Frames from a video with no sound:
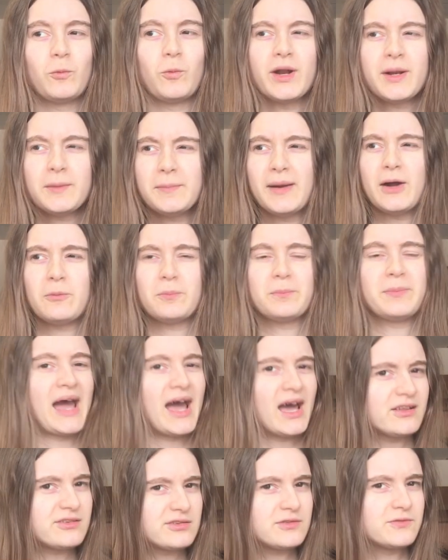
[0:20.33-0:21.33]
what about
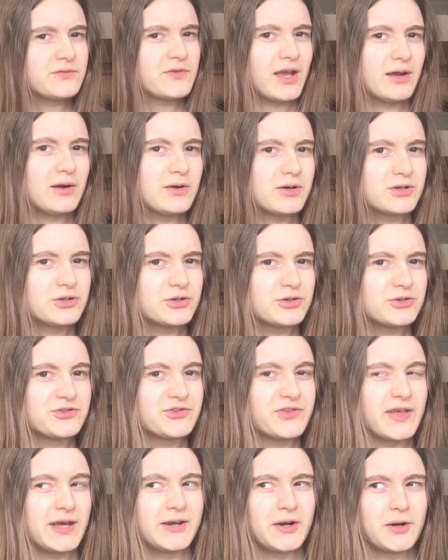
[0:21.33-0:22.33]
passive characters
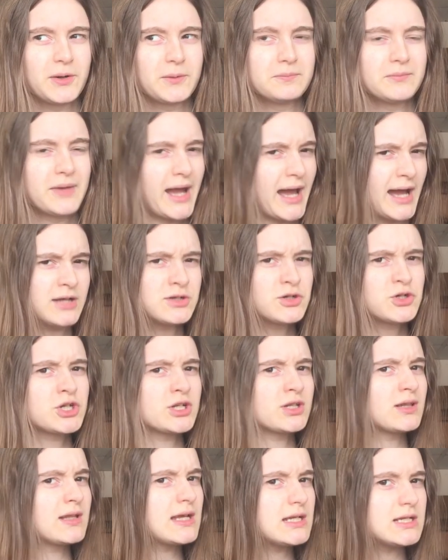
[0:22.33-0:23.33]
that are
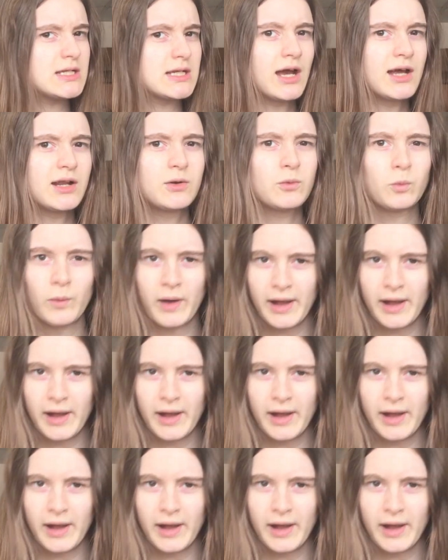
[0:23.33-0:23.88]
actually done